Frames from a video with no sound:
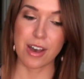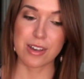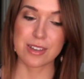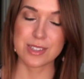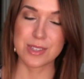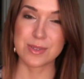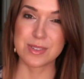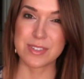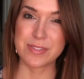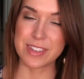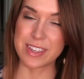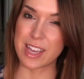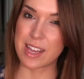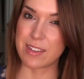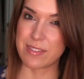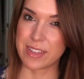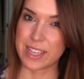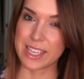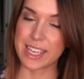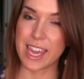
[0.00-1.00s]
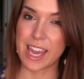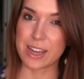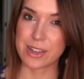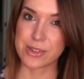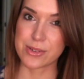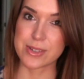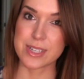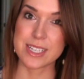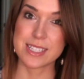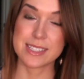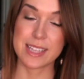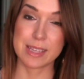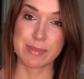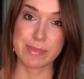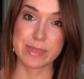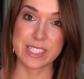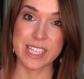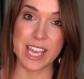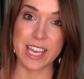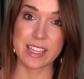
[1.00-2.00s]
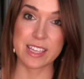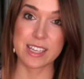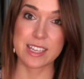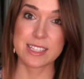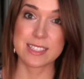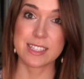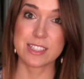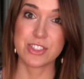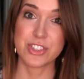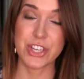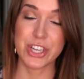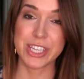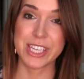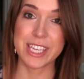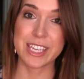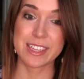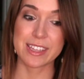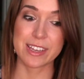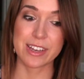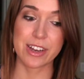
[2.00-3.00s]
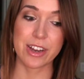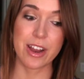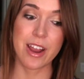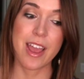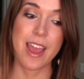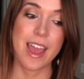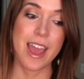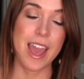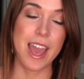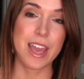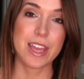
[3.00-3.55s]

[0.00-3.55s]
Also different kind of like categories like metallics and chunky glitter